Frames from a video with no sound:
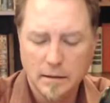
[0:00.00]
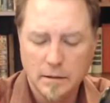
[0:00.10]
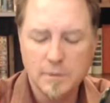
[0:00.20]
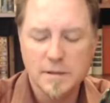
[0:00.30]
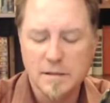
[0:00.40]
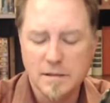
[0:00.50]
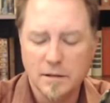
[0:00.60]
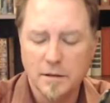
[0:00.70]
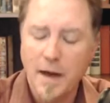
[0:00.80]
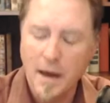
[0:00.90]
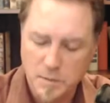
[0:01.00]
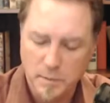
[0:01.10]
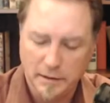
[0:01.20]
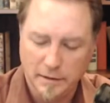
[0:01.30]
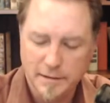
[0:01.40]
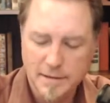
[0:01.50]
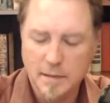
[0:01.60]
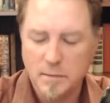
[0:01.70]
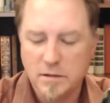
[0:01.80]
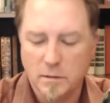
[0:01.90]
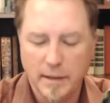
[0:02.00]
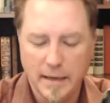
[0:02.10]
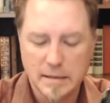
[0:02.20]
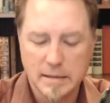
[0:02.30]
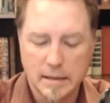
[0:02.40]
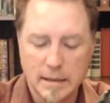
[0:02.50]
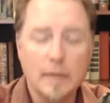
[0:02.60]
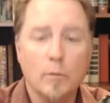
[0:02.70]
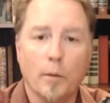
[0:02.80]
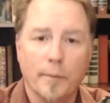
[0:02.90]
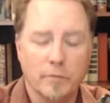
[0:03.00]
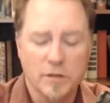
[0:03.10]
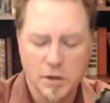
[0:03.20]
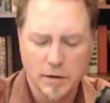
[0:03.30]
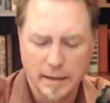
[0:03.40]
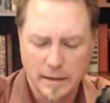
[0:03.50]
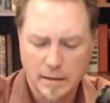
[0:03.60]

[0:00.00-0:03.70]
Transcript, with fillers: Lewis is still in the hospital, said Mr. Pendanski. He won't be returning.